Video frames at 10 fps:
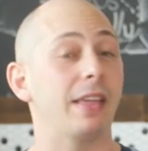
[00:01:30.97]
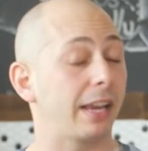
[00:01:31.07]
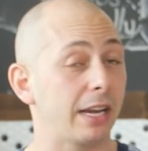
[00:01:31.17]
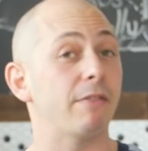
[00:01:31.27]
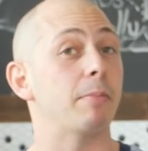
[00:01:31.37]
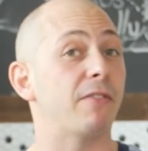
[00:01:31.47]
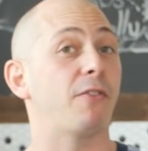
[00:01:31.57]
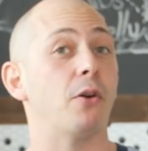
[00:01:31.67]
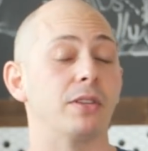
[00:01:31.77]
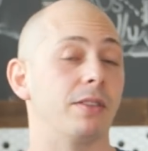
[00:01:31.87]
They can even be
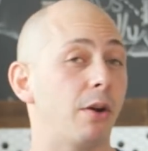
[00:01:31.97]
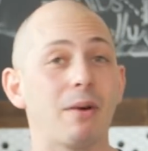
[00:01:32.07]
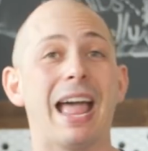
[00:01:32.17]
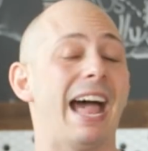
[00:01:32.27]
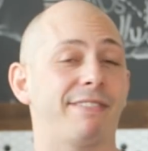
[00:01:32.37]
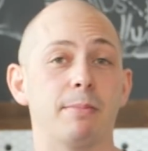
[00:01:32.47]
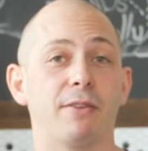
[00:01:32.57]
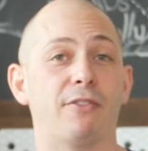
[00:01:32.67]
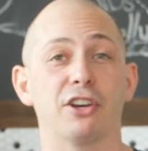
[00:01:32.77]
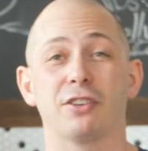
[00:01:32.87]
frozen. They don't have to be
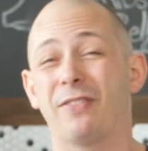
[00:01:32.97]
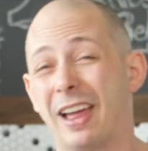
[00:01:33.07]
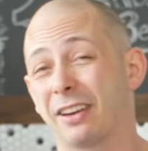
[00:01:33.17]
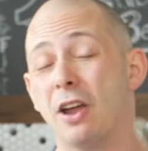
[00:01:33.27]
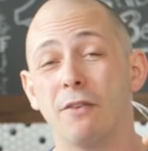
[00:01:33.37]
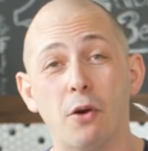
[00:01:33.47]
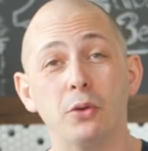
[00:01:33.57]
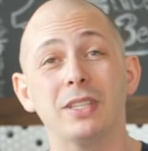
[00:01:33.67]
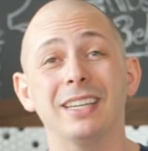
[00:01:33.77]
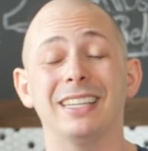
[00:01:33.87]
fresh. In fact,
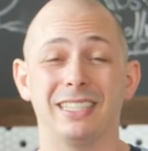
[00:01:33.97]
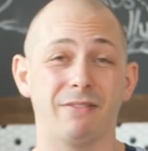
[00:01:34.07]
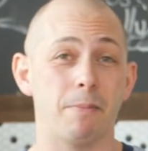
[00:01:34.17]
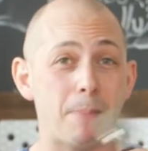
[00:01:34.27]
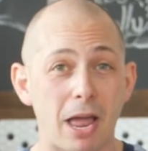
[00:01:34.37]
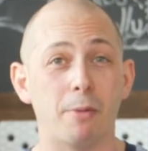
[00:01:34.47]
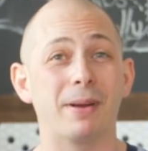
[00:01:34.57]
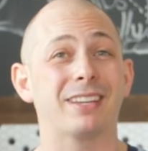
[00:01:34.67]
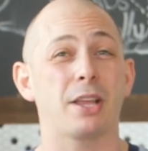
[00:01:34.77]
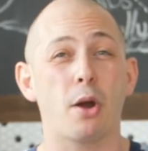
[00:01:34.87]
frozen is even better
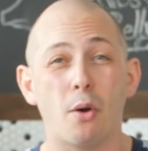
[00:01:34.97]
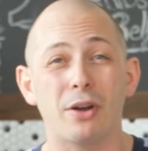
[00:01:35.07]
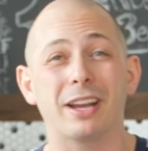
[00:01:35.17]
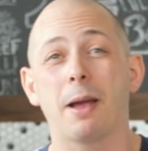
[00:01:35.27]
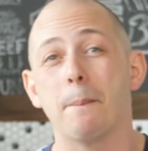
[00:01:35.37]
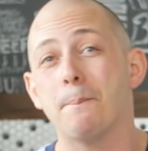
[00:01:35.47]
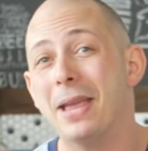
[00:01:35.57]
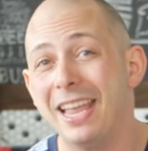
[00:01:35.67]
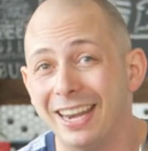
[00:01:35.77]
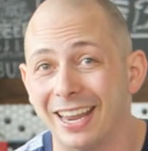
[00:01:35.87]
because they already come
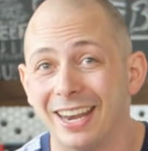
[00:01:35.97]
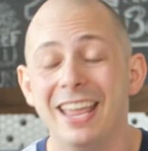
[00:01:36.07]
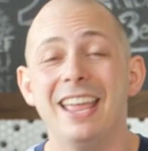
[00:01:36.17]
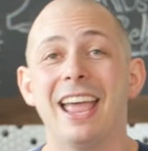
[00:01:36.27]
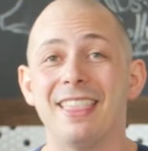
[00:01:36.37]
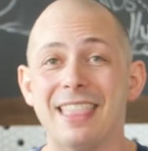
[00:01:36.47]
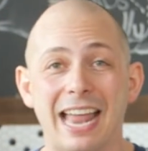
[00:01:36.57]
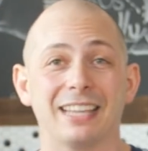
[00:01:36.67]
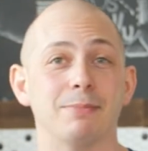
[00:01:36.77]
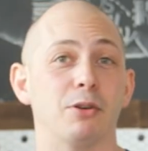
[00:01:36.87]
pitted, and
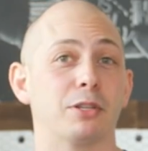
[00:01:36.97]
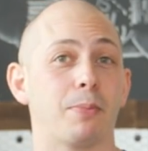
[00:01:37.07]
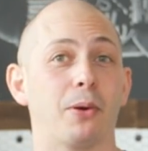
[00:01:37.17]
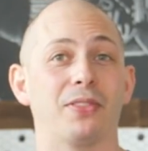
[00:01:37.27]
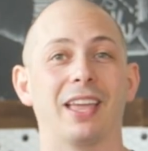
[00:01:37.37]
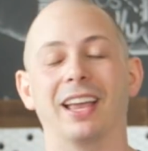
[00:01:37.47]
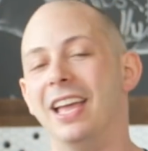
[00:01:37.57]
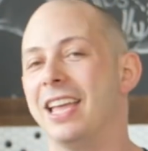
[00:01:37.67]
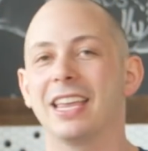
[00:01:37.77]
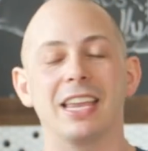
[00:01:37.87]
that is the most important thing.
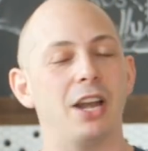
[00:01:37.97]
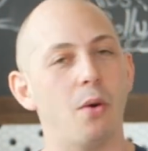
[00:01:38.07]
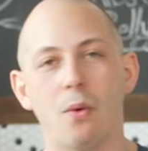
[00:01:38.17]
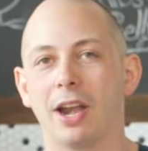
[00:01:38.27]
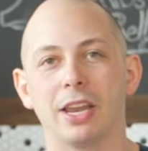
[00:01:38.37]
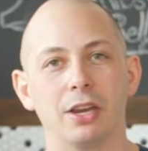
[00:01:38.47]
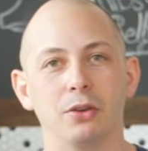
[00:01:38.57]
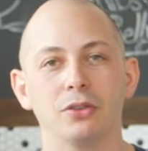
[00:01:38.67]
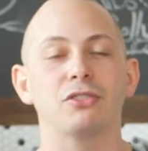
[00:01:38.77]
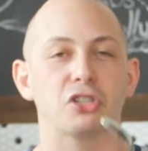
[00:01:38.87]
You don't wanna
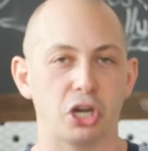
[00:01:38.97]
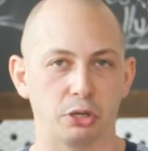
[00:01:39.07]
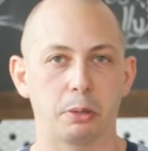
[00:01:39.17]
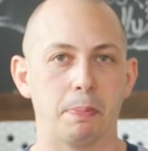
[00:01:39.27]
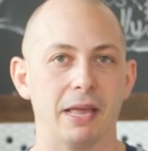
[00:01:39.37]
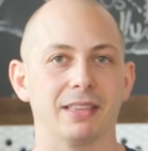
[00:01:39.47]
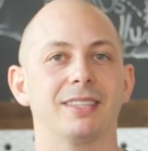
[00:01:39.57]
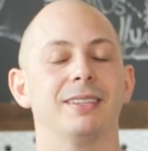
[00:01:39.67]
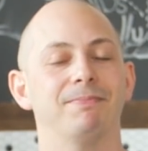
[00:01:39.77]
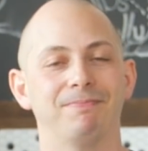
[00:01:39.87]
use cherries with pits.
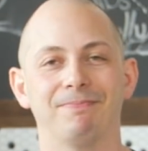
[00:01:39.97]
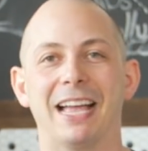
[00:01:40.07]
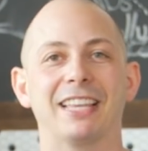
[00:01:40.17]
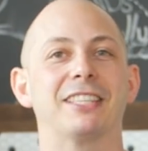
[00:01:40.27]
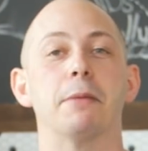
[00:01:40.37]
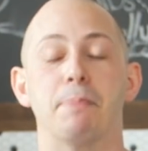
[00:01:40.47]
That's the